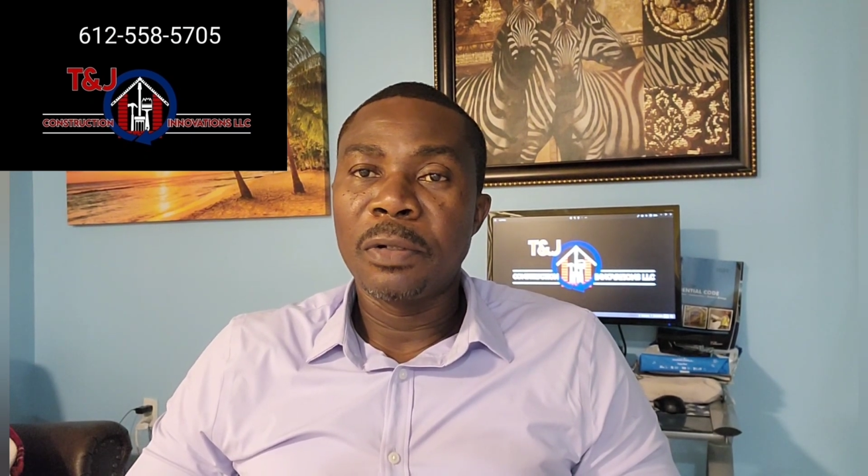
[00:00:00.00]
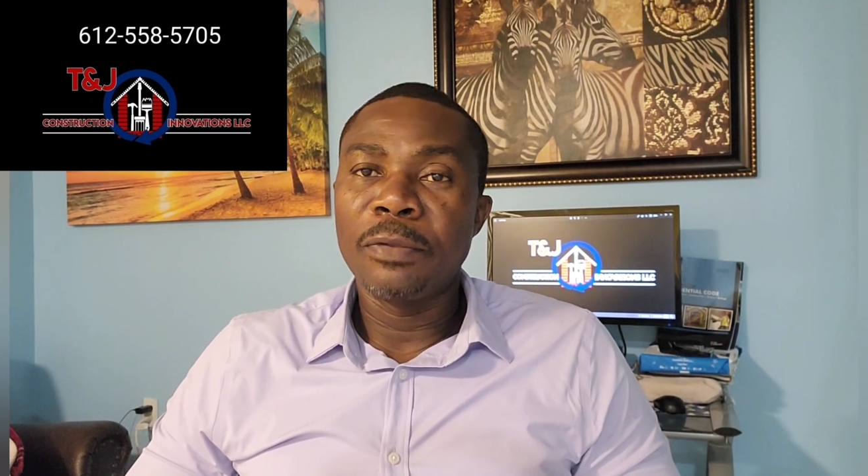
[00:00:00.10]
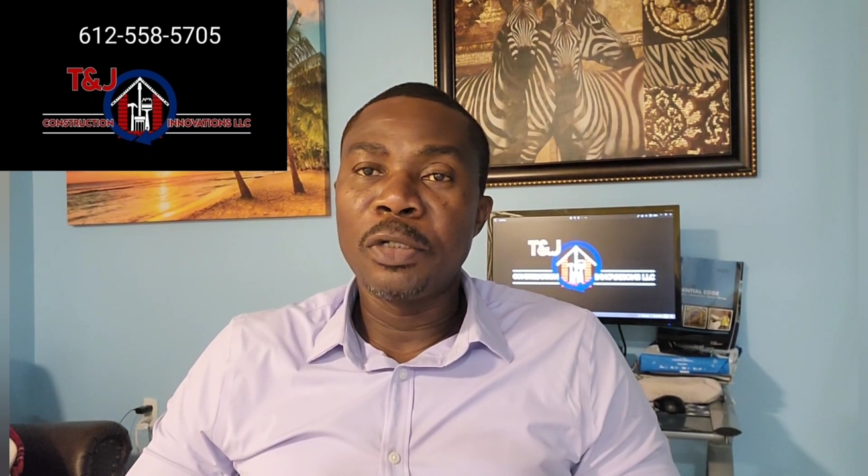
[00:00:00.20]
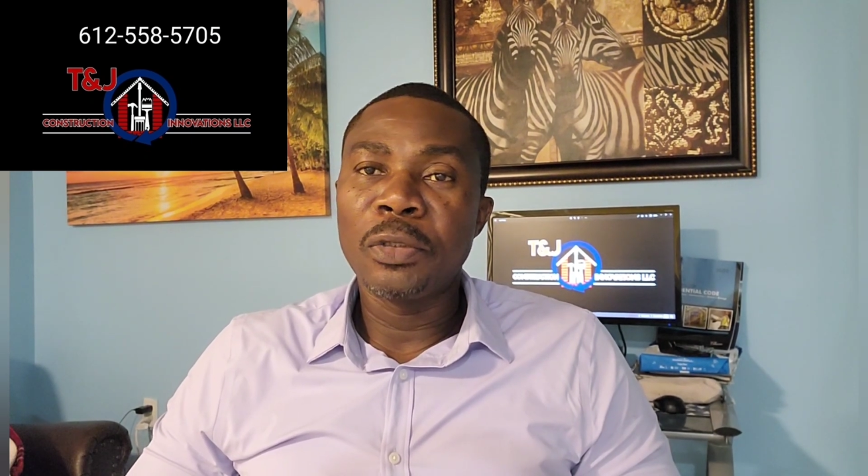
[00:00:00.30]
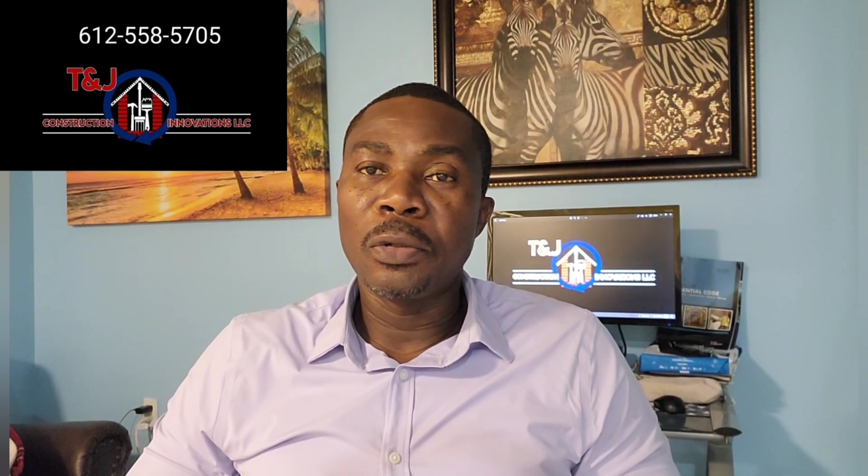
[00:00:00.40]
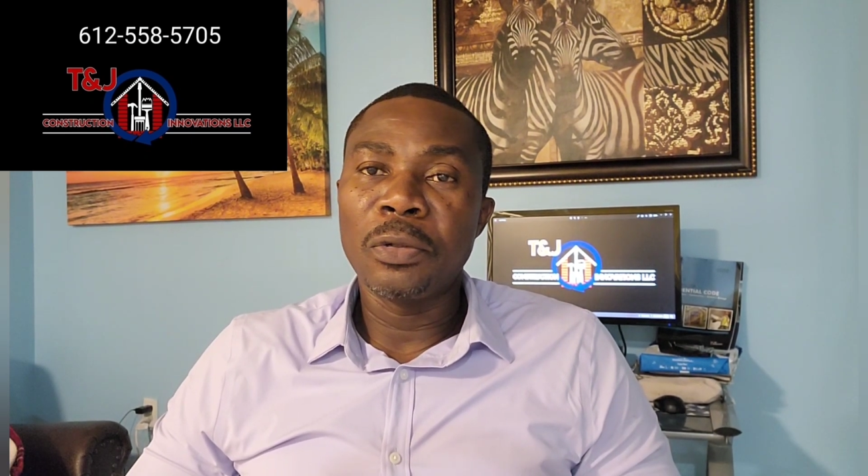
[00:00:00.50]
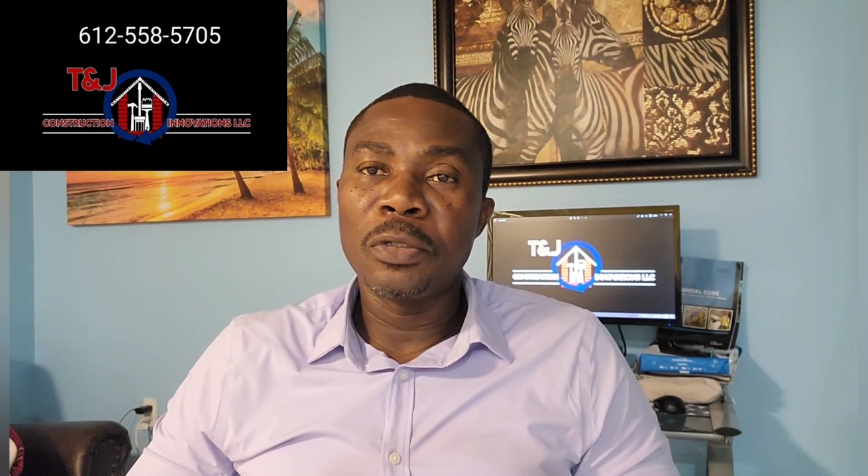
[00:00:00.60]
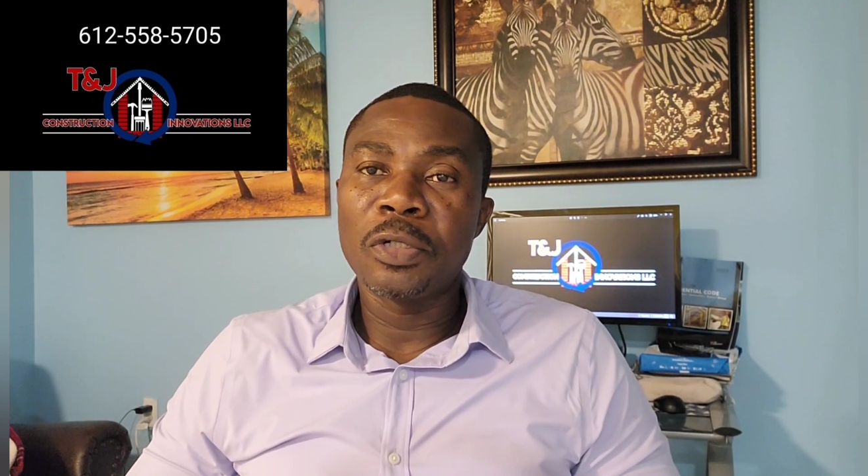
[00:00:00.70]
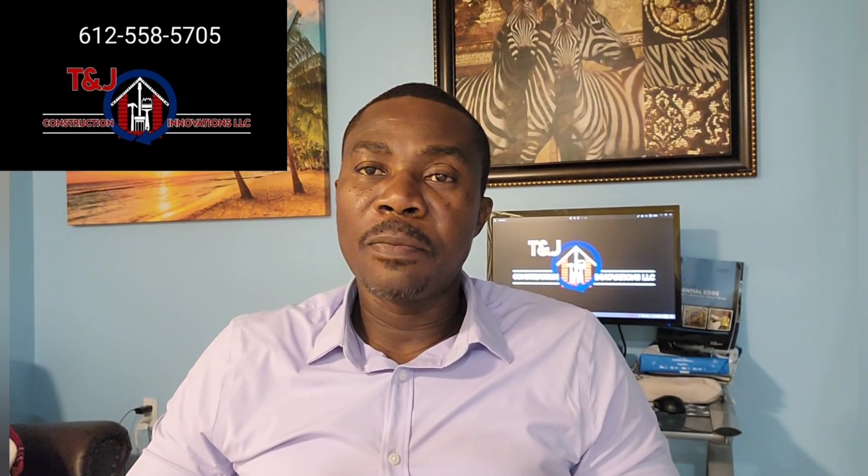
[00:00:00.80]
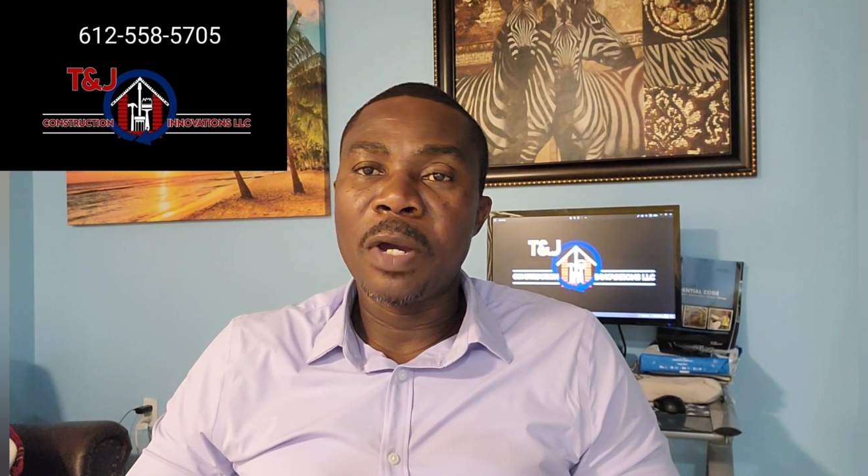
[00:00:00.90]
to be showing you
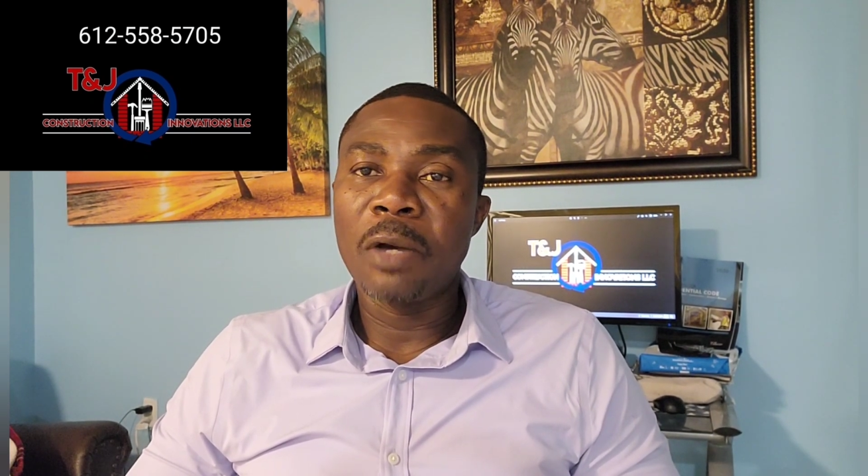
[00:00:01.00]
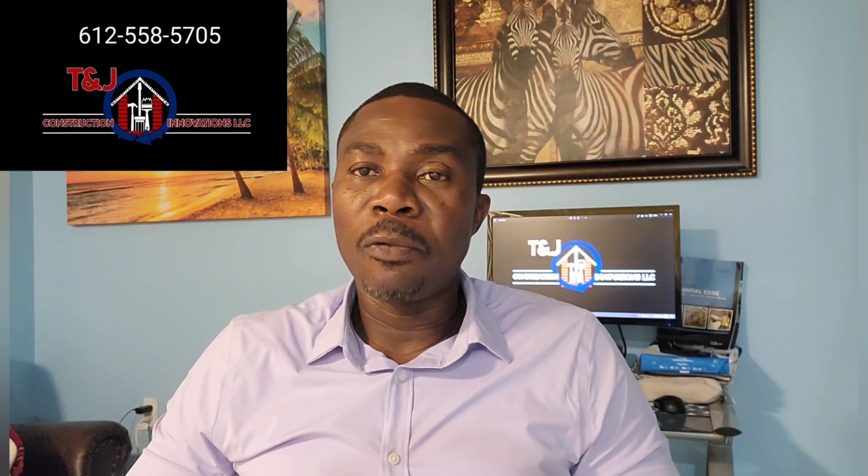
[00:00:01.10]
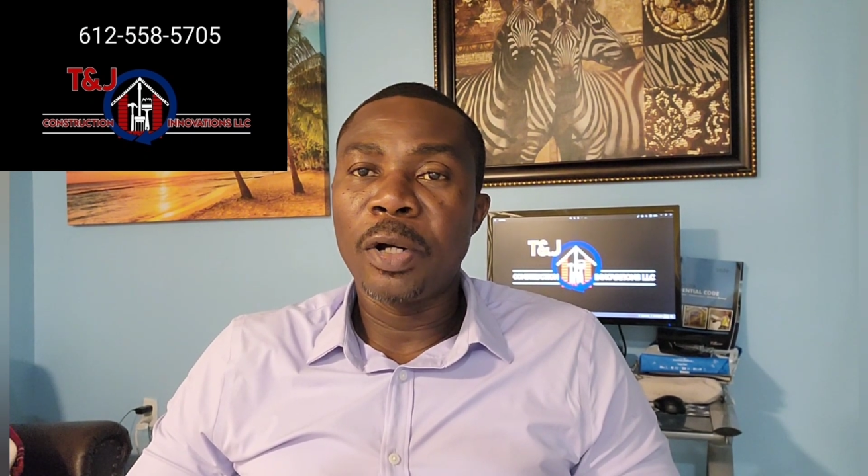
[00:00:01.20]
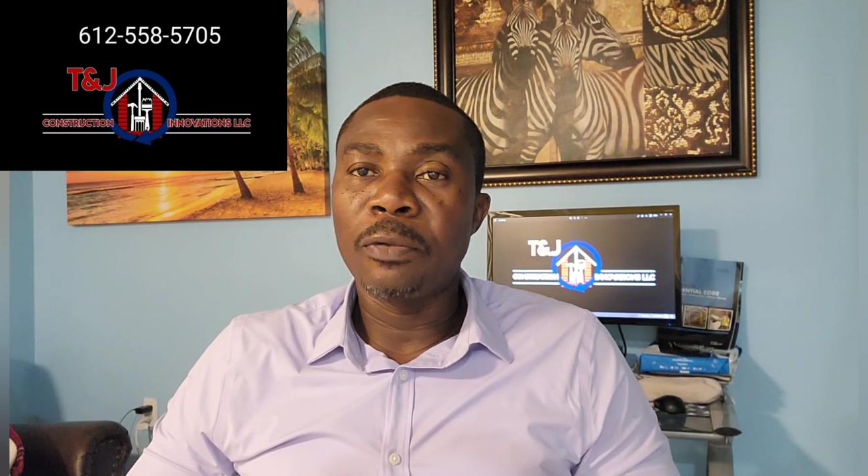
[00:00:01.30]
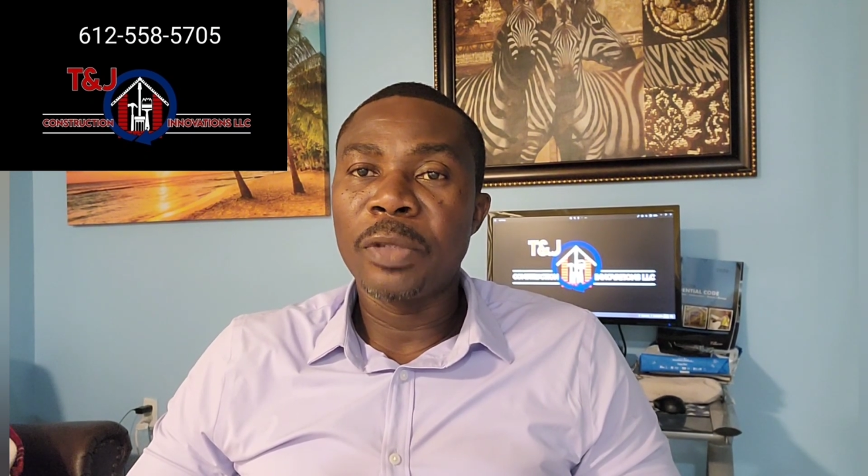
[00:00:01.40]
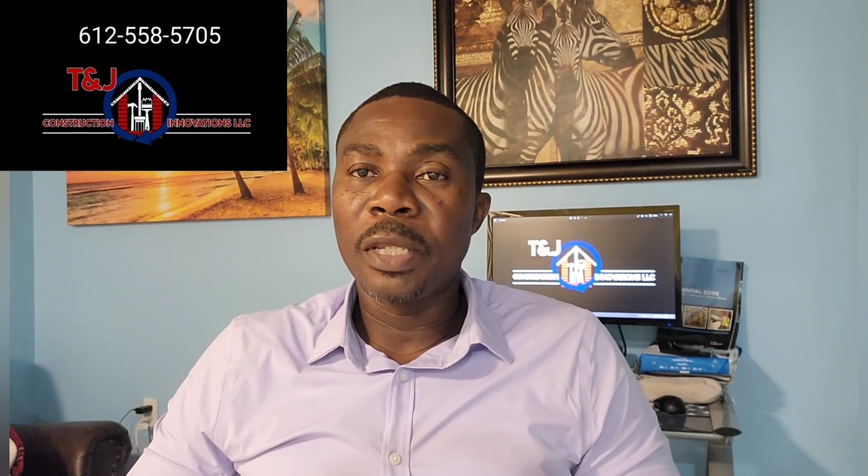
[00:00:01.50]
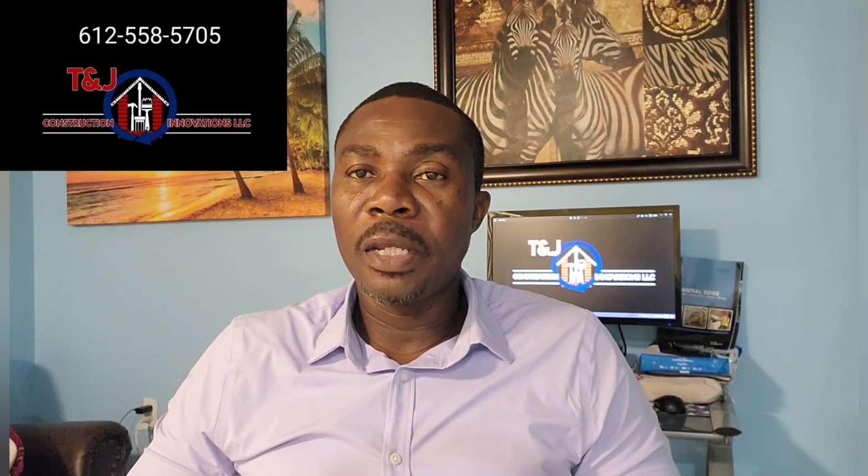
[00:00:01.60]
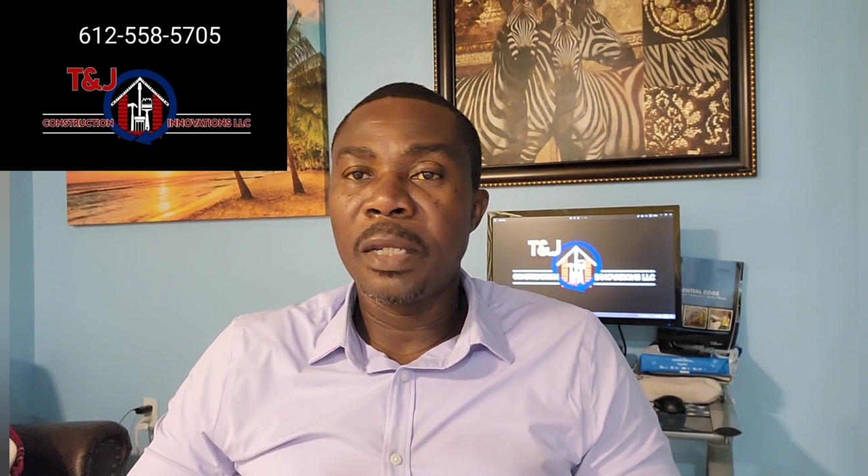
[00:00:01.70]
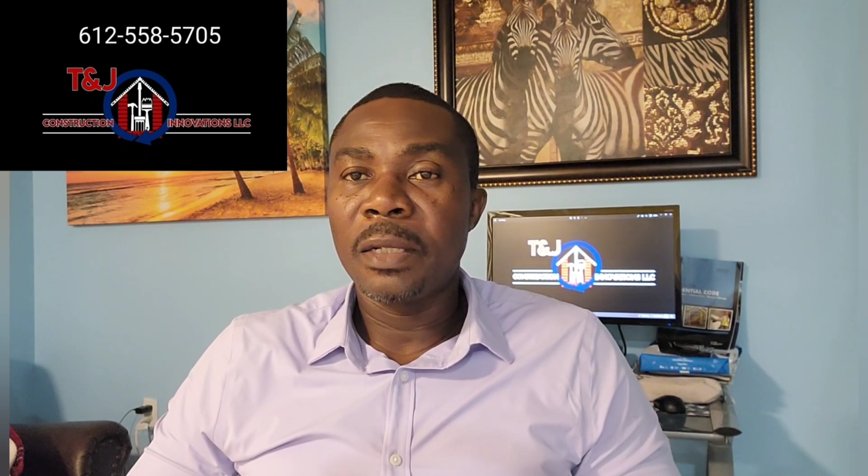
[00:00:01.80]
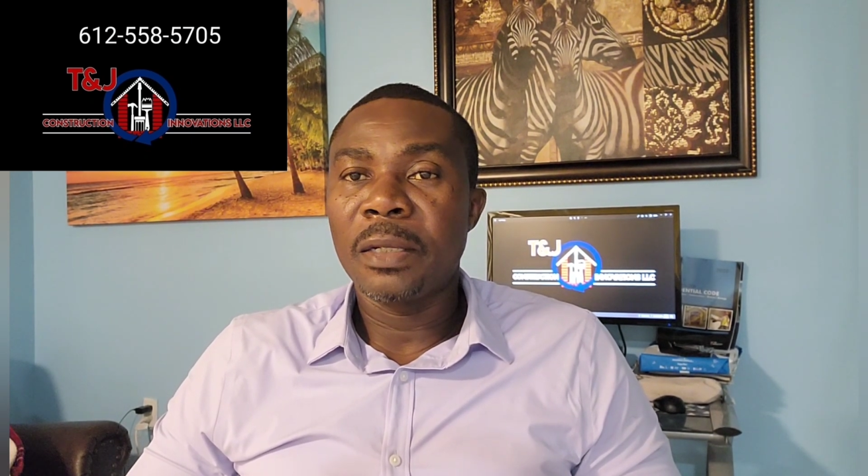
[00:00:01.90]
some of our work we
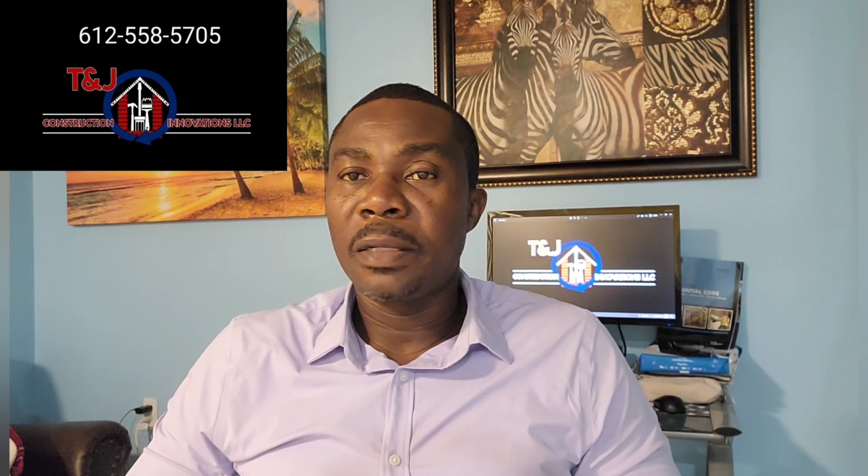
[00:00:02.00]
did